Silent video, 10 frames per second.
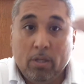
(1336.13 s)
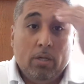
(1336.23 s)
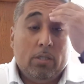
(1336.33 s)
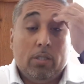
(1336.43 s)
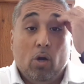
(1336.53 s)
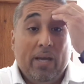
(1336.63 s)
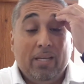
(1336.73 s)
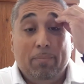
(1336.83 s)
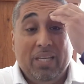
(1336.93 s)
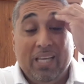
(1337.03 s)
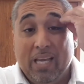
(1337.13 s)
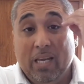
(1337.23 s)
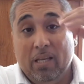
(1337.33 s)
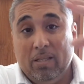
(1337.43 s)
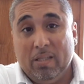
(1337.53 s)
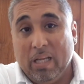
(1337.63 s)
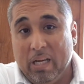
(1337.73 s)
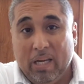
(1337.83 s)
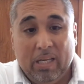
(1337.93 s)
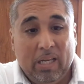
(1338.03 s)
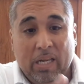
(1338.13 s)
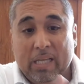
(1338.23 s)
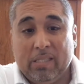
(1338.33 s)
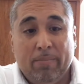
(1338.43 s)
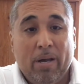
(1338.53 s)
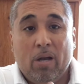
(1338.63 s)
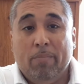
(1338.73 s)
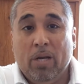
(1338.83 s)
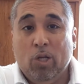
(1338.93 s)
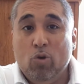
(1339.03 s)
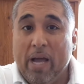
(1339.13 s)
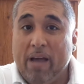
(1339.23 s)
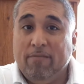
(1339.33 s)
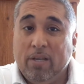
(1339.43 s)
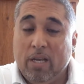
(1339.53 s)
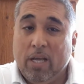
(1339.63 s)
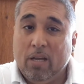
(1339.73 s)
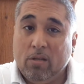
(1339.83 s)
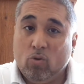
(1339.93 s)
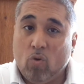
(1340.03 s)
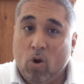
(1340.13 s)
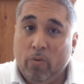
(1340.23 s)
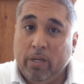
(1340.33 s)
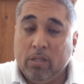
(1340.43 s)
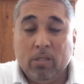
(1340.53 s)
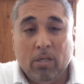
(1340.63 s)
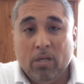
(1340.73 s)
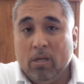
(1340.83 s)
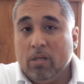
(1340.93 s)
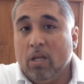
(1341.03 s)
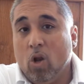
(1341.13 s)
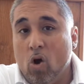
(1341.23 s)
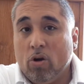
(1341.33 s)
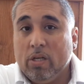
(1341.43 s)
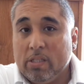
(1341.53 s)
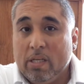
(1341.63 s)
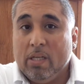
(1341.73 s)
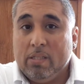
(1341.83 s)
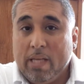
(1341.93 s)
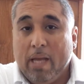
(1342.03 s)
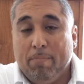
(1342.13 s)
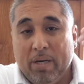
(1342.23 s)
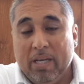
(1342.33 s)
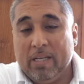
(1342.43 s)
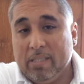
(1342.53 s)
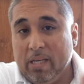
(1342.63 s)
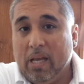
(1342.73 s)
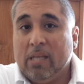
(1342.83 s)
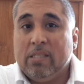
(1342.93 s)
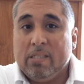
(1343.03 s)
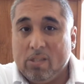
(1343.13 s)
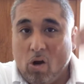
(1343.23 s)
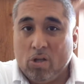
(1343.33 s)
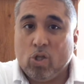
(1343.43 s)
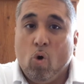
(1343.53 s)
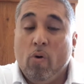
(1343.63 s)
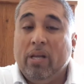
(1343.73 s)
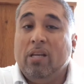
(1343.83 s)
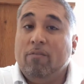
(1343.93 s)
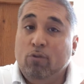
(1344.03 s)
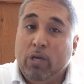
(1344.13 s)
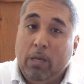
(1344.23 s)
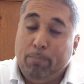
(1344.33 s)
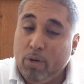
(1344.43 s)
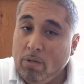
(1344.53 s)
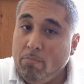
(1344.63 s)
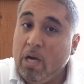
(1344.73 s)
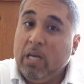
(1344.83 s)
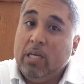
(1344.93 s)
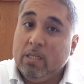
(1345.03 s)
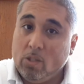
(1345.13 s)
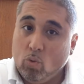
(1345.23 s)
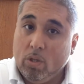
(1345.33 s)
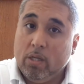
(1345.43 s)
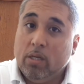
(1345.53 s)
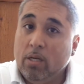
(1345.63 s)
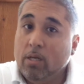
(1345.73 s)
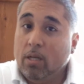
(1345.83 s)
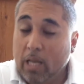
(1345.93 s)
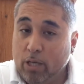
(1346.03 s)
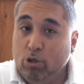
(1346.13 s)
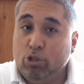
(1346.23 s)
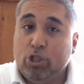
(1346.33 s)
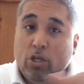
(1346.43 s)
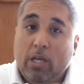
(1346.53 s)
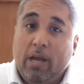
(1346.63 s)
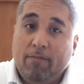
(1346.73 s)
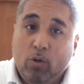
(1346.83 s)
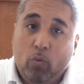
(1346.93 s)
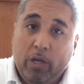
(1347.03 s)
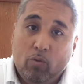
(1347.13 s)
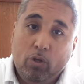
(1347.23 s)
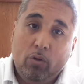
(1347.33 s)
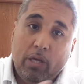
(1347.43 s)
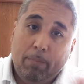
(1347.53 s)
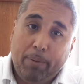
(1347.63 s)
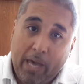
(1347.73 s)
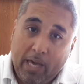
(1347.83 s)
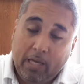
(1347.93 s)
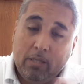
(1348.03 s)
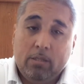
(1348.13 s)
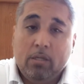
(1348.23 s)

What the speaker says: So at the beginning, the less amount of money you have in there growing, the longer it's going to take. But as it starts going, and if you keep putting money into it, like you should every week when you get paid,